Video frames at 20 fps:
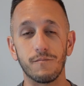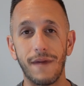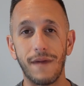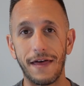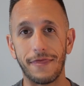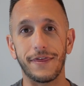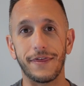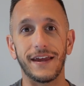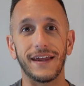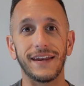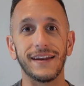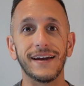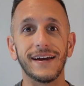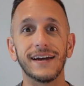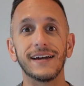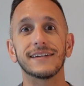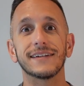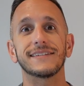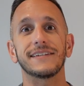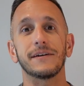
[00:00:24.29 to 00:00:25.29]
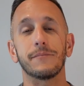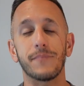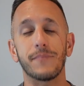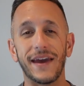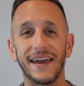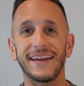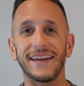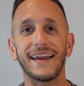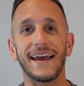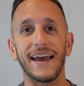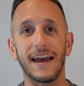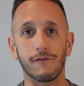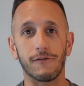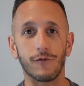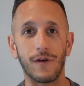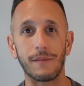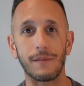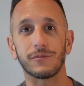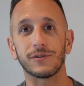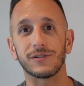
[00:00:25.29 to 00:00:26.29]
method to pay to
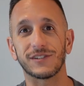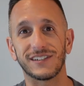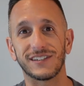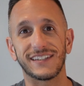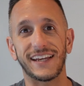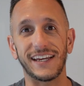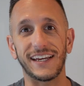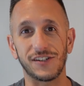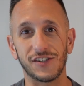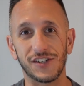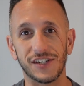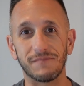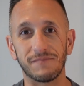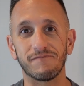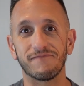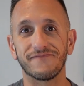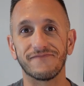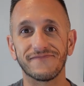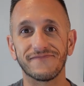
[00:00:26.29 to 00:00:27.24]
have representation.